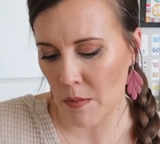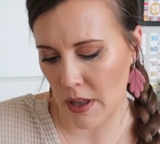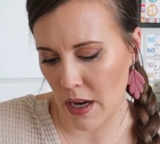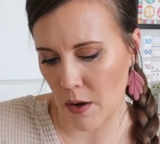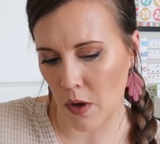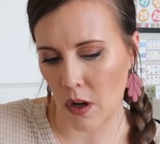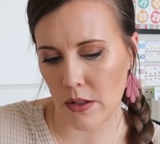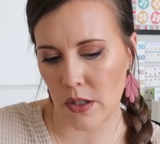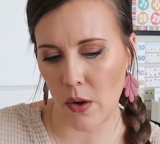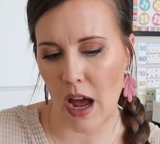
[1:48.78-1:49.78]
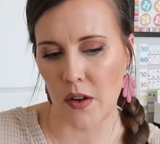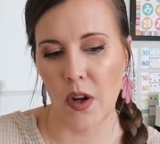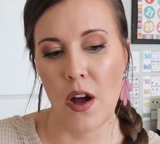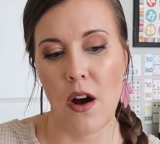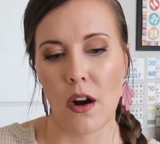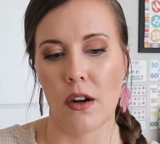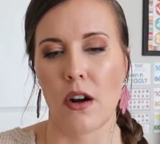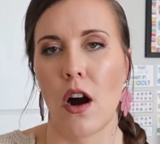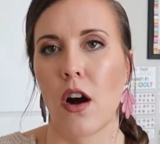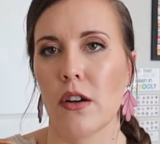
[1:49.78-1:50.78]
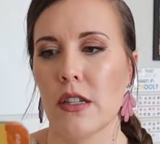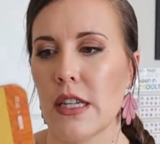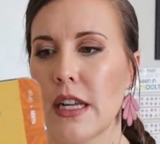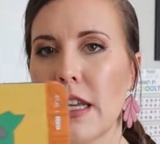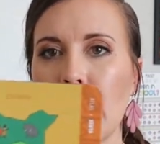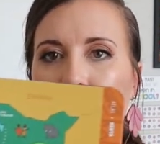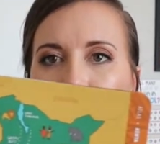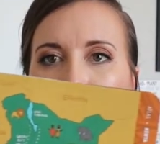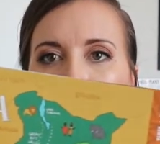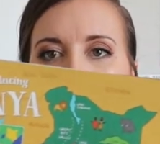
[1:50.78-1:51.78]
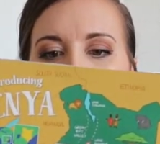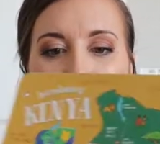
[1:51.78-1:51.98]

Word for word: but then it will also have our cards in here